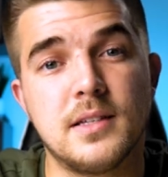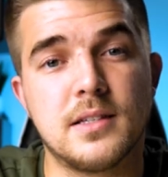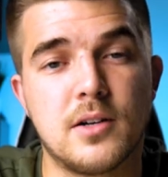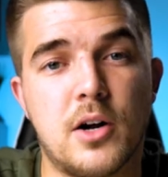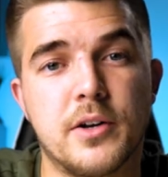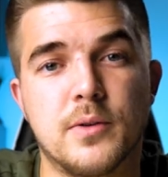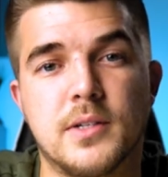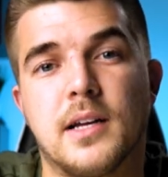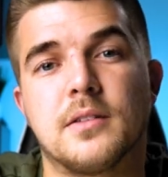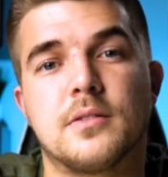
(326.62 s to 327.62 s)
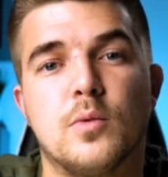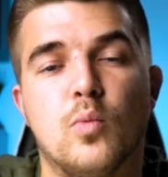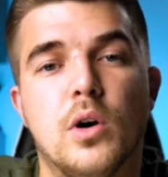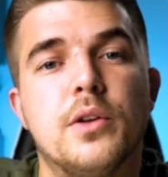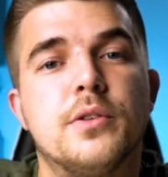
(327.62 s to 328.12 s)
is an audio test.
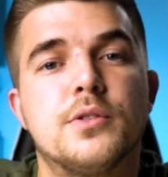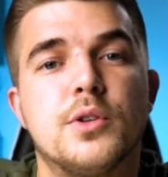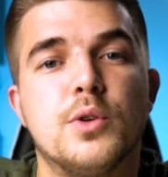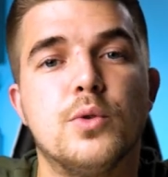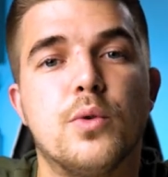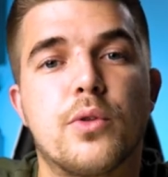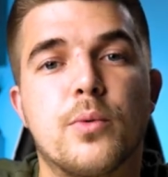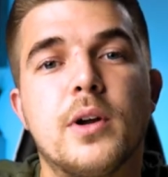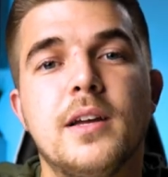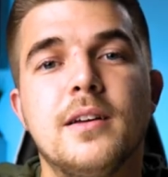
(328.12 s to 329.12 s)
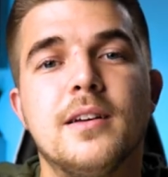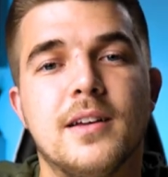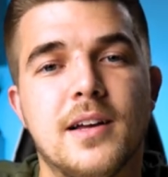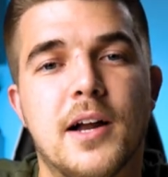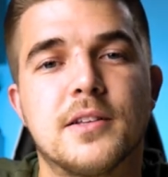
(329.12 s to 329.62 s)
1, 2, 3.
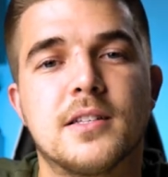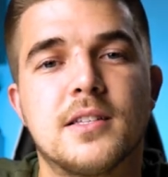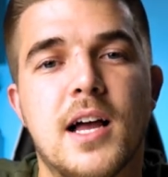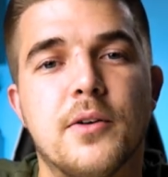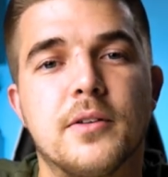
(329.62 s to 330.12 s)
How does it sound?